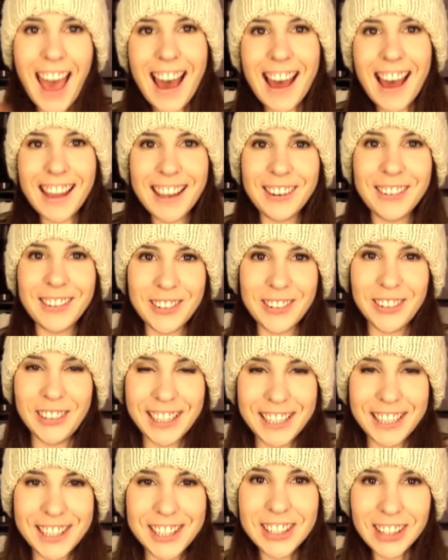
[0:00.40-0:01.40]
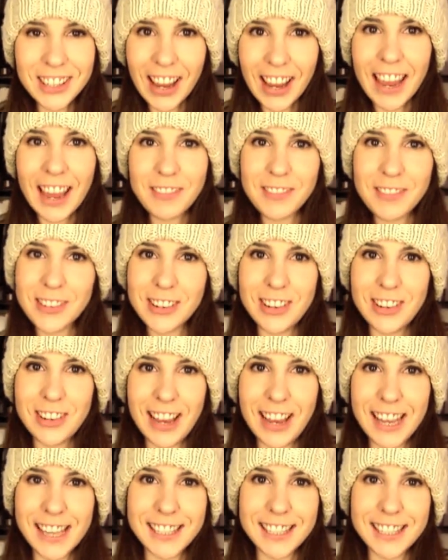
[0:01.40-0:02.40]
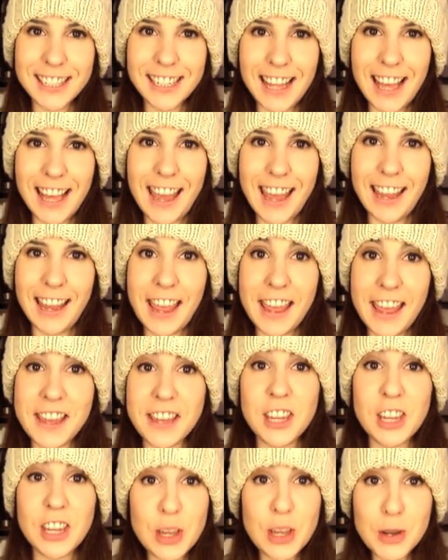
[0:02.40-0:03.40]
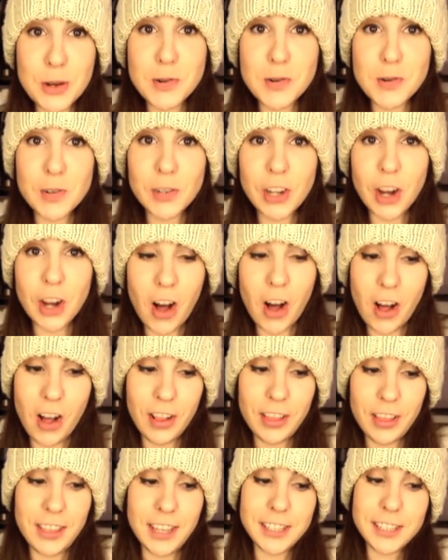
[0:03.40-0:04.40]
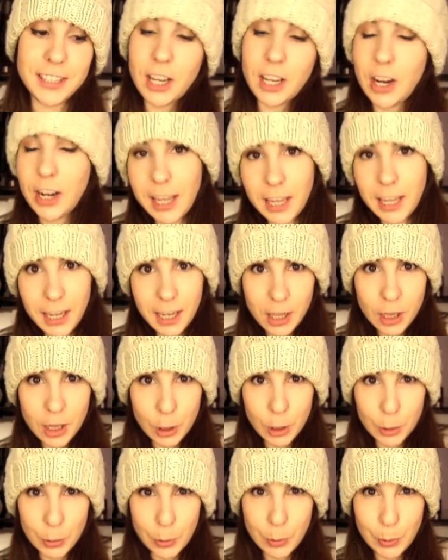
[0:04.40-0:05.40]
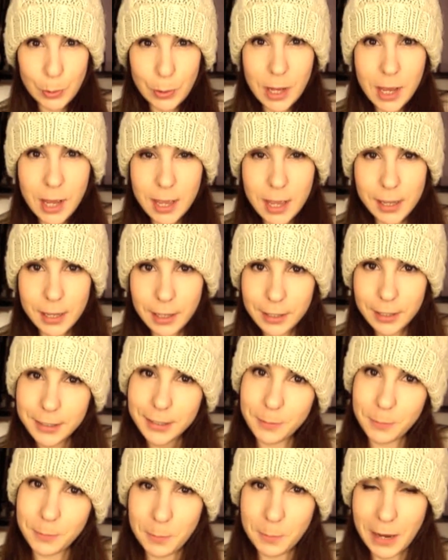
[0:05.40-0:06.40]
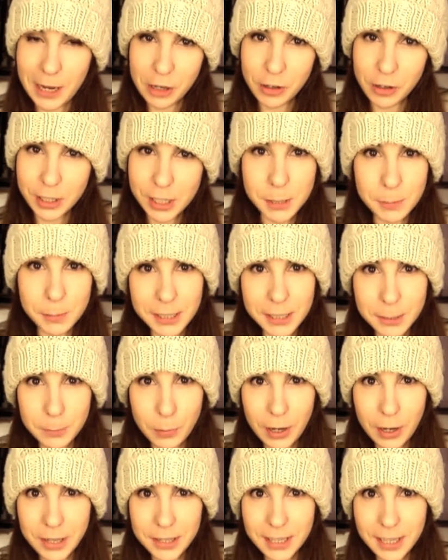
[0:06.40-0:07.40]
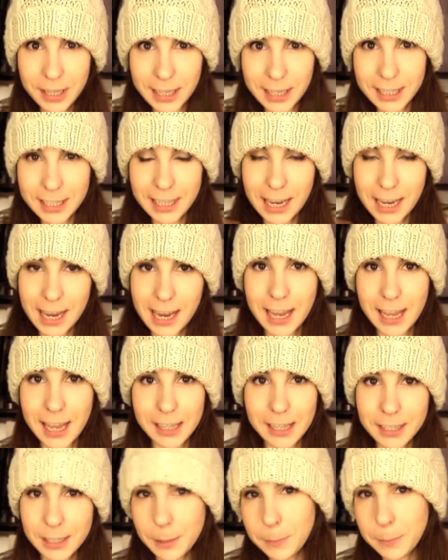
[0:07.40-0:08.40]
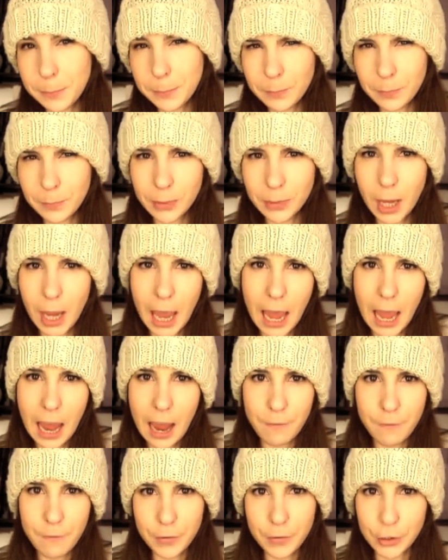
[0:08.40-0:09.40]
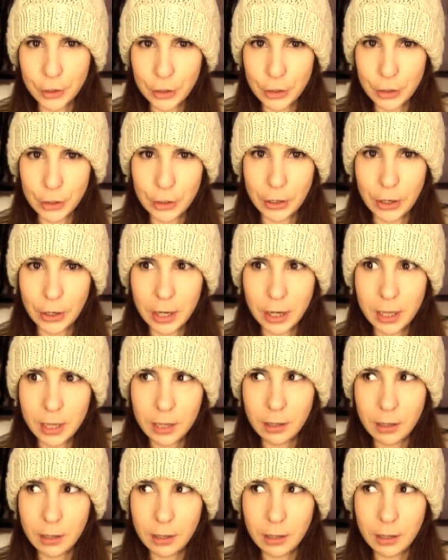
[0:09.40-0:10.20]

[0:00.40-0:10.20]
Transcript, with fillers: Hi everyone, so I have for you guys today a huge haul that's going to include some of my Christmas presents and some after